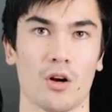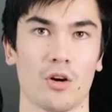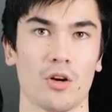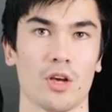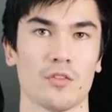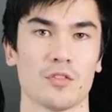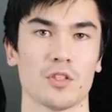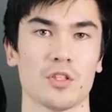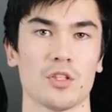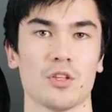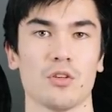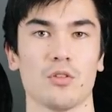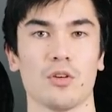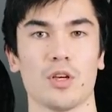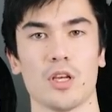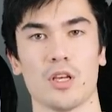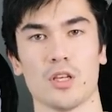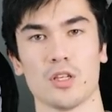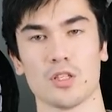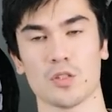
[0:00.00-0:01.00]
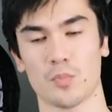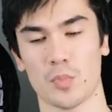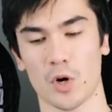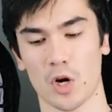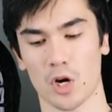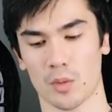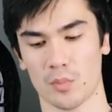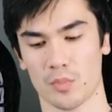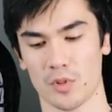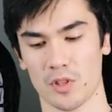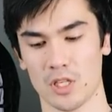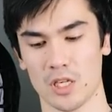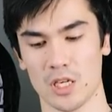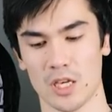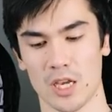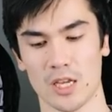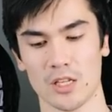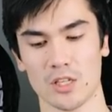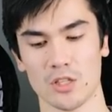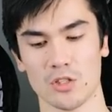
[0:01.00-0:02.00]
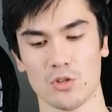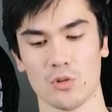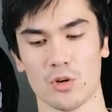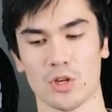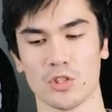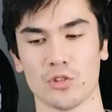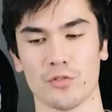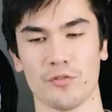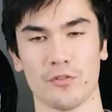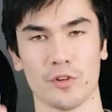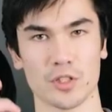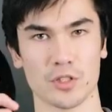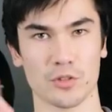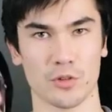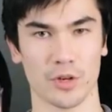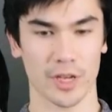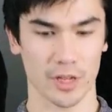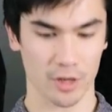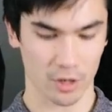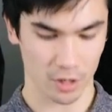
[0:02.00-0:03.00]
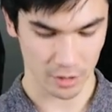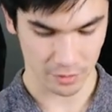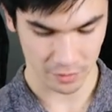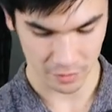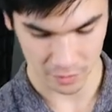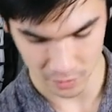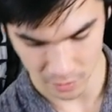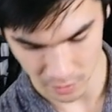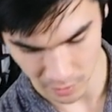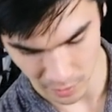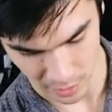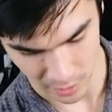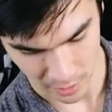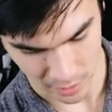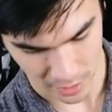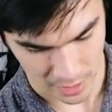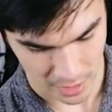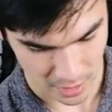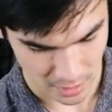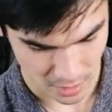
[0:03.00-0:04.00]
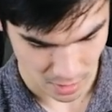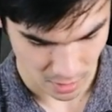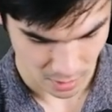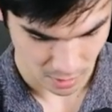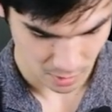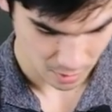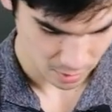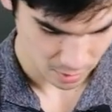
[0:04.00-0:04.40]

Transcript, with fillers: all you have to do is pop the AD200 Fresnel head off like that.